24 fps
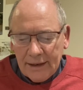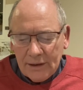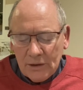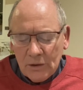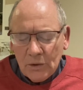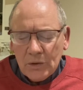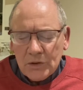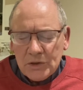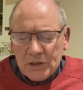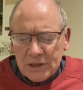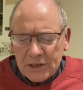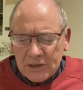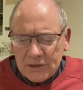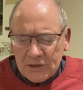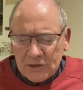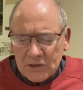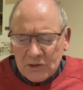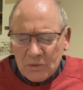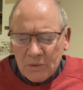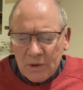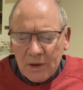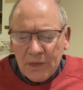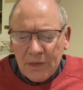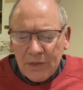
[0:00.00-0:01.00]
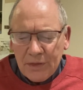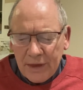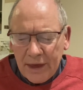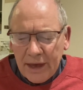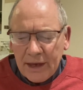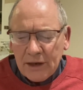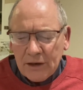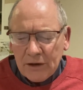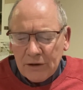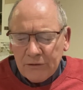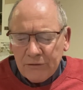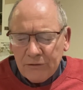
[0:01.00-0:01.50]
Lord Jesus, we
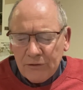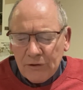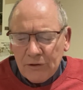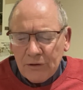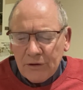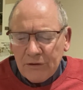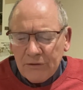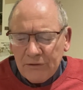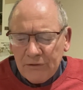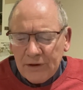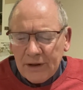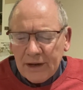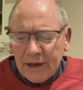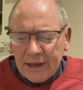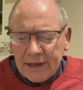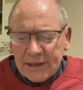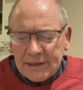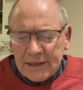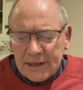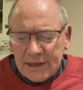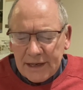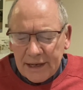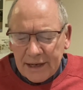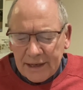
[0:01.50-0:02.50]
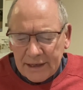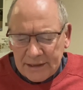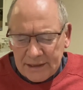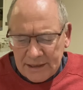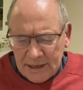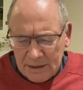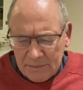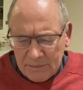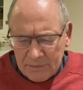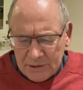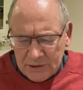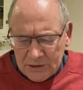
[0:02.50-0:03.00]
thank you for revealing to
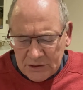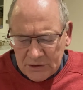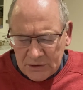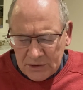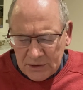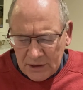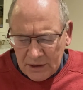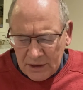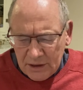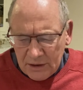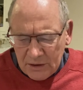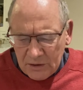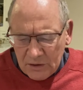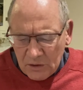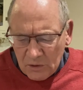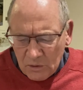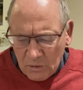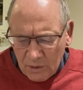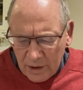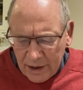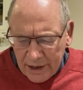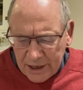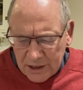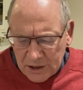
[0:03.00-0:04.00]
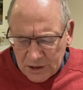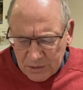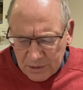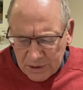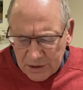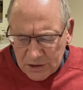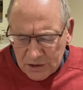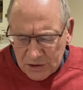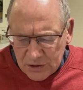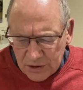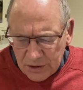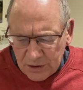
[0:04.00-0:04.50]
Nicodemus the way to
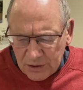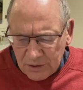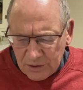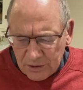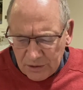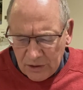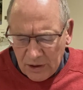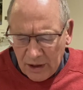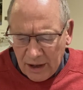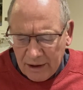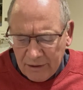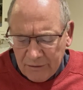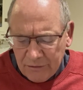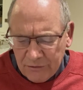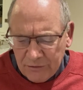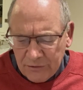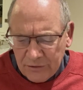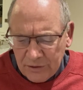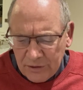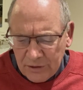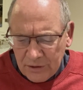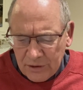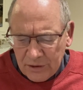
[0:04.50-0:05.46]
eternal life